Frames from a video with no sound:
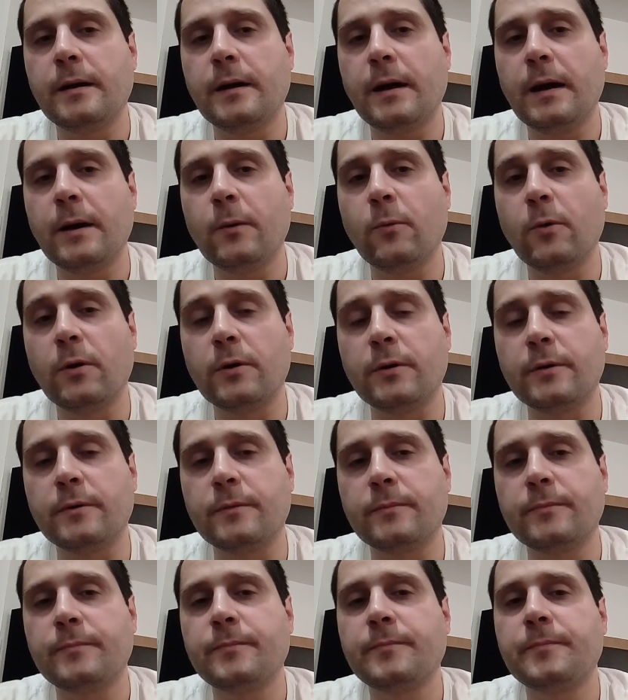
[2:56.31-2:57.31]
I won
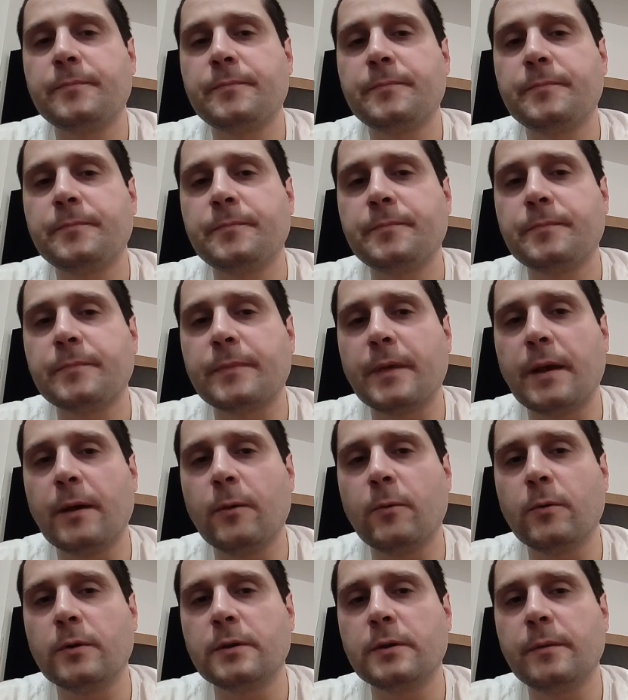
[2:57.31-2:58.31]

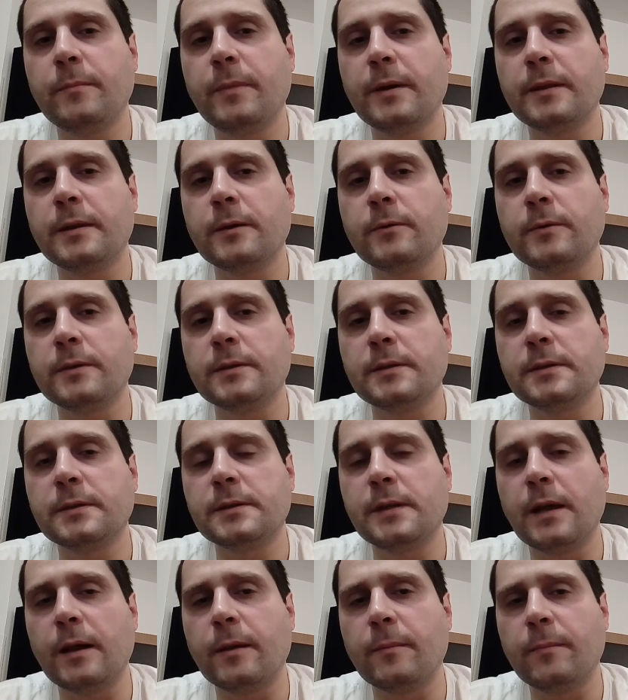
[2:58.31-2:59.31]
the battle in this
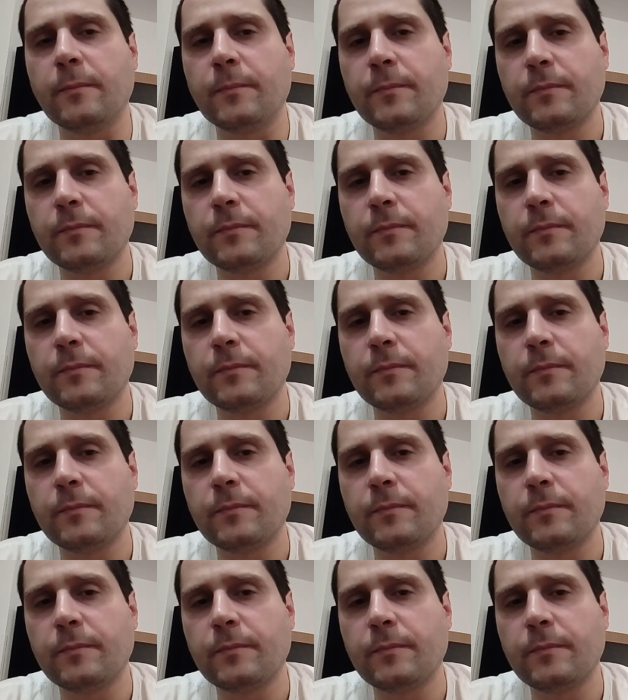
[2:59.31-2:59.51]
time.